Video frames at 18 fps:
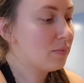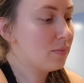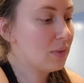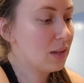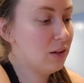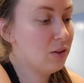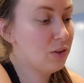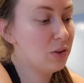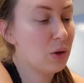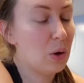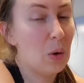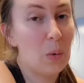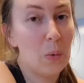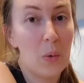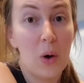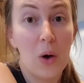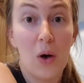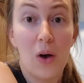And so
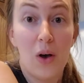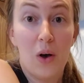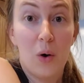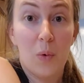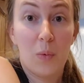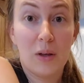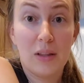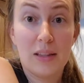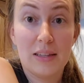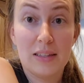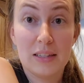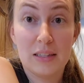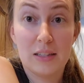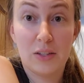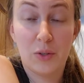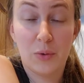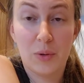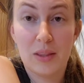while this
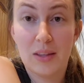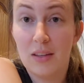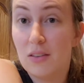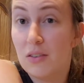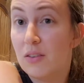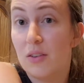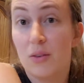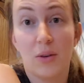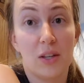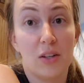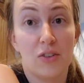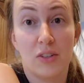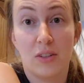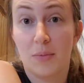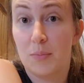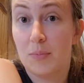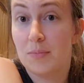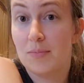is doing this, you can
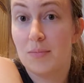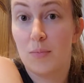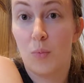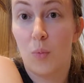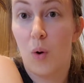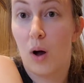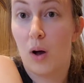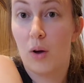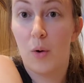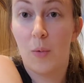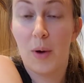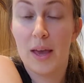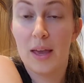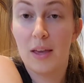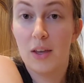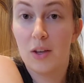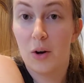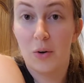just walk
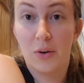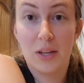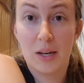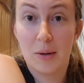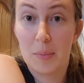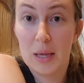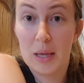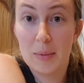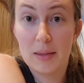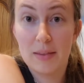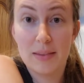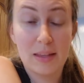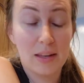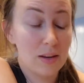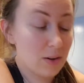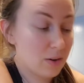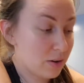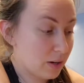away. You don't need to
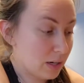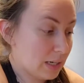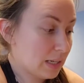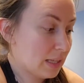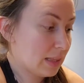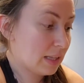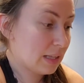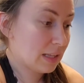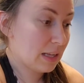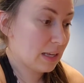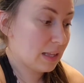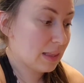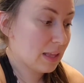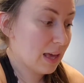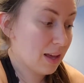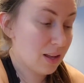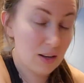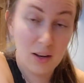babysit it or anything like
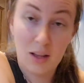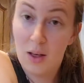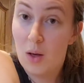that.